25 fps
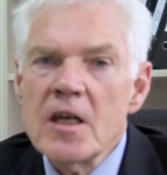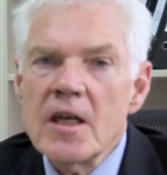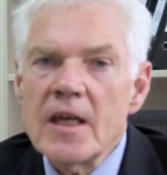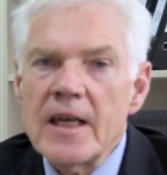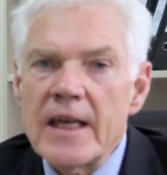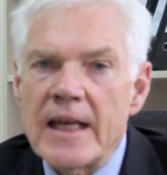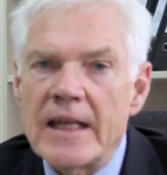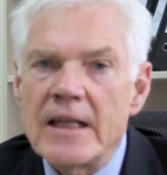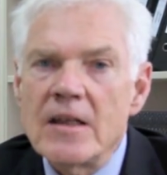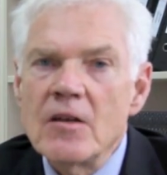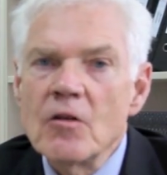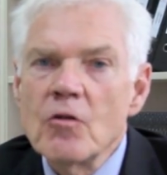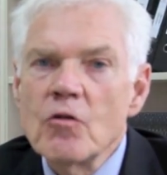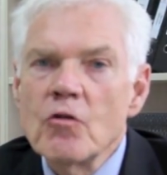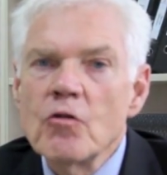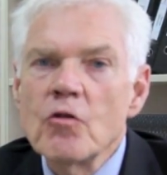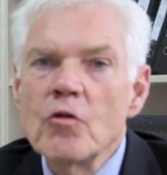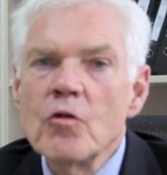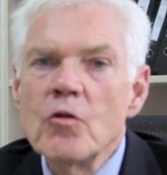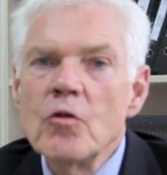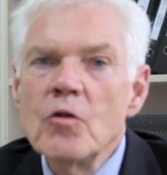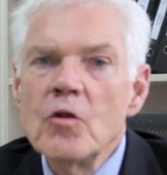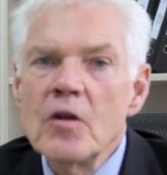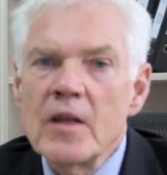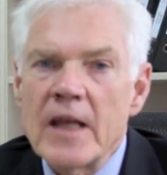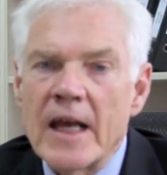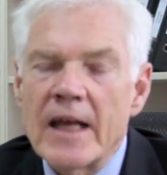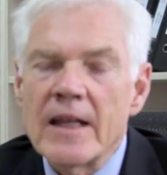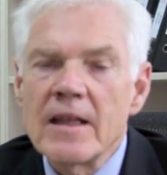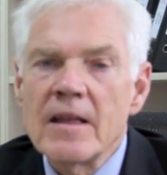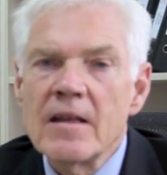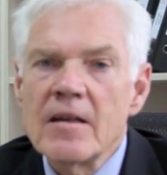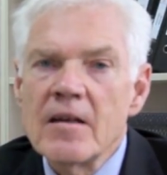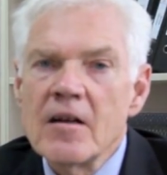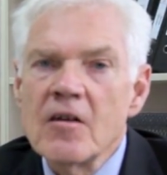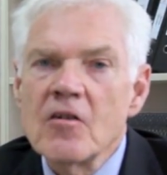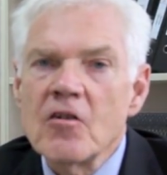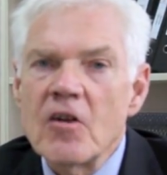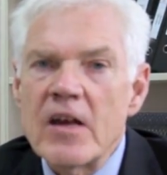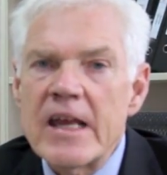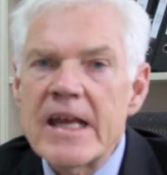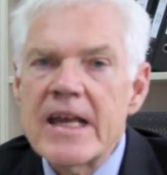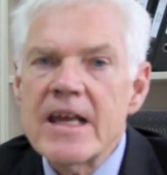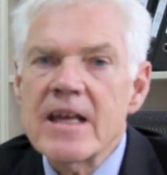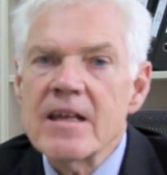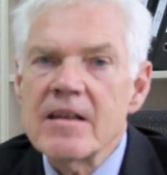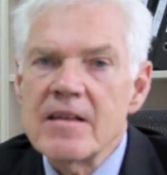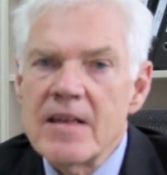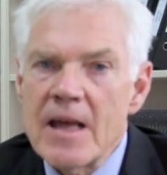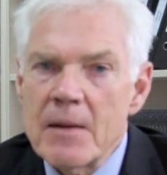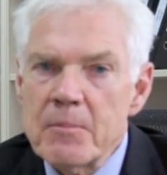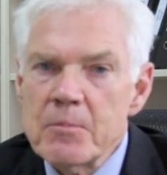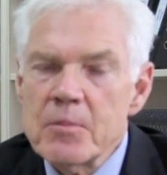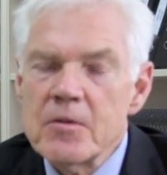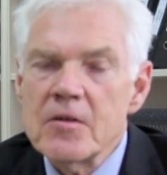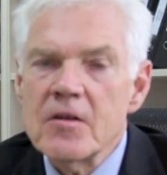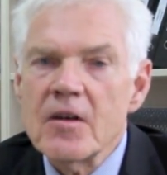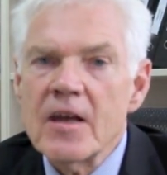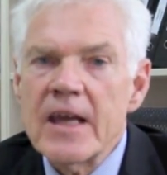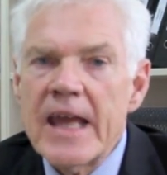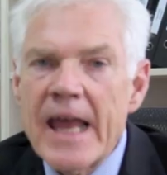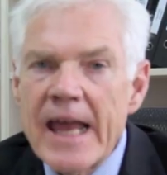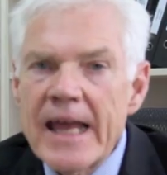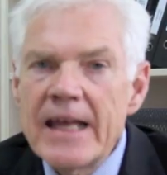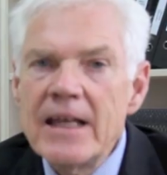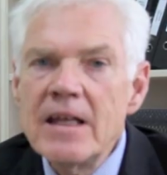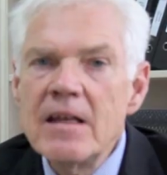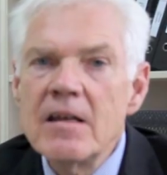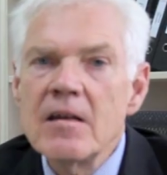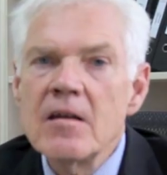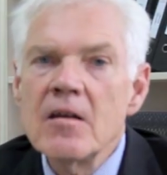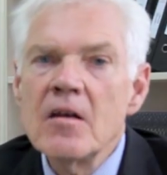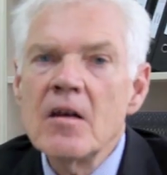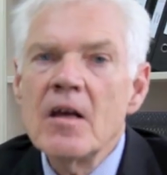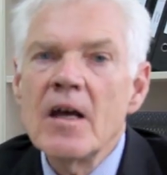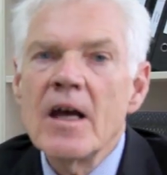into then the Greek debt again